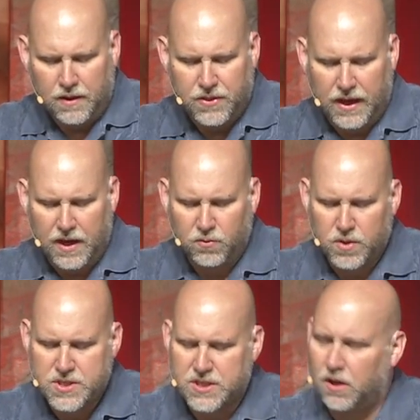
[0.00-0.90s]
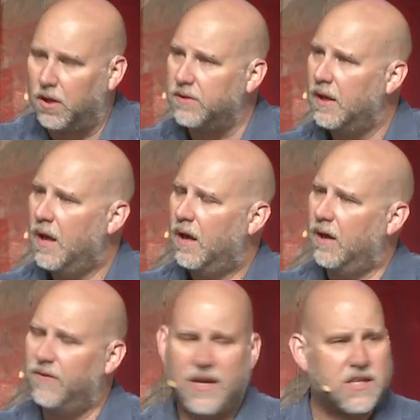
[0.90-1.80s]
The end result
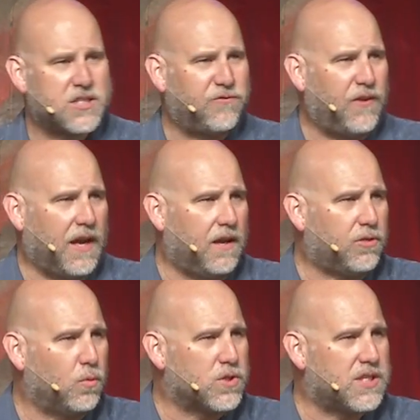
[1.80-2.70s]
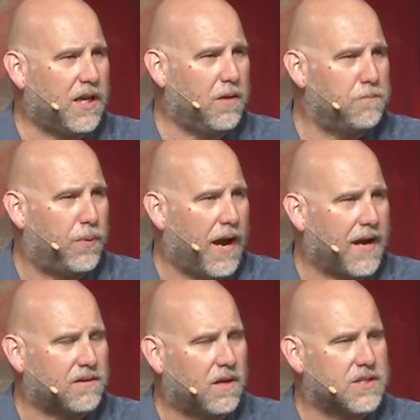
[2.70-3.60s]
of his faith was the
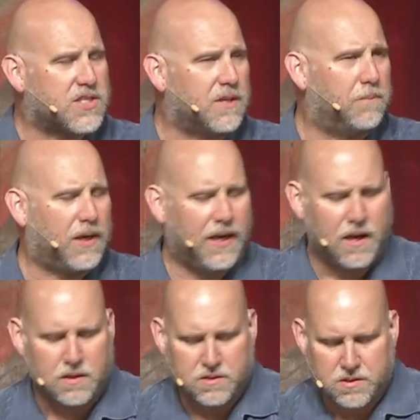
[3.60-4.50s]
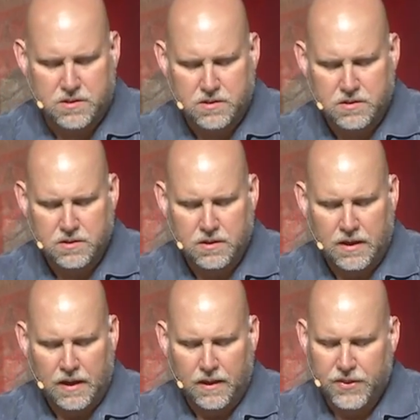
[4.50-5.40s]
impact on somebody else.
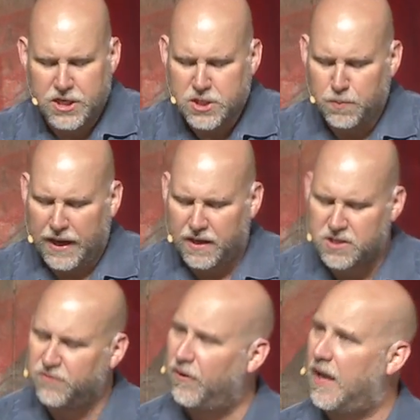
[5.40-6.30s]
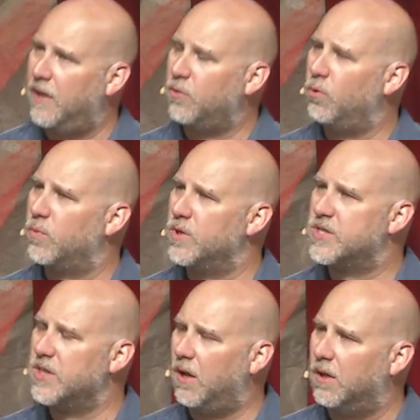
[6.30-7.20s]
This man's faith would
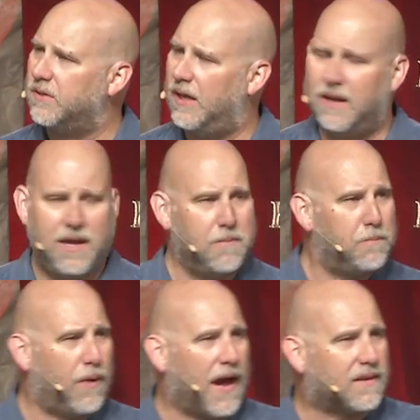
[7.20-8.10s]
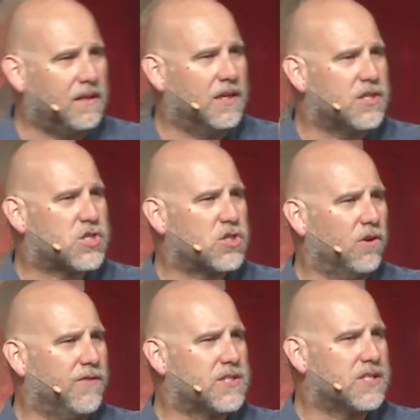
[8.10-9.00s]
result in impacting his
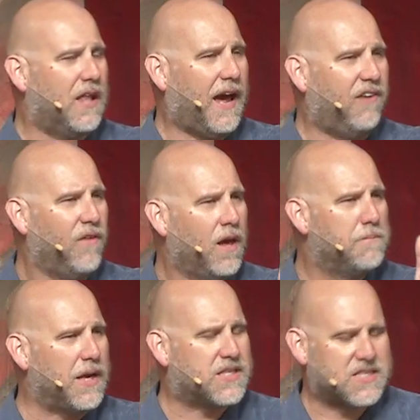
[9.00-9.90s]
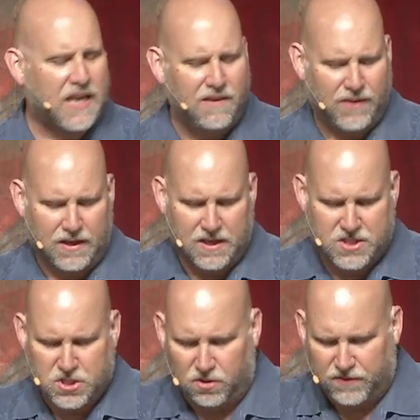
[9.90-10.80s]
servant's life by saving
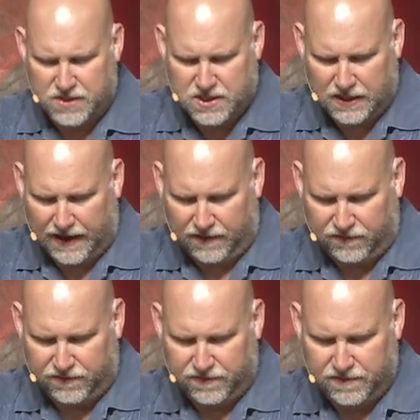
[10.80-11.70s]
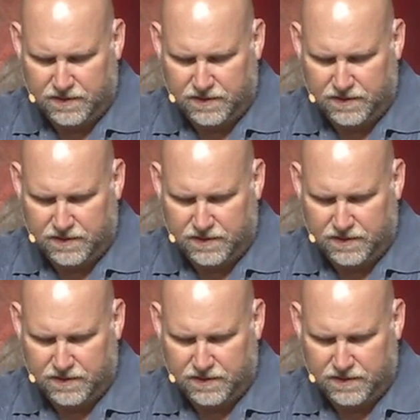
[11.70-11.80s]
his servant's life.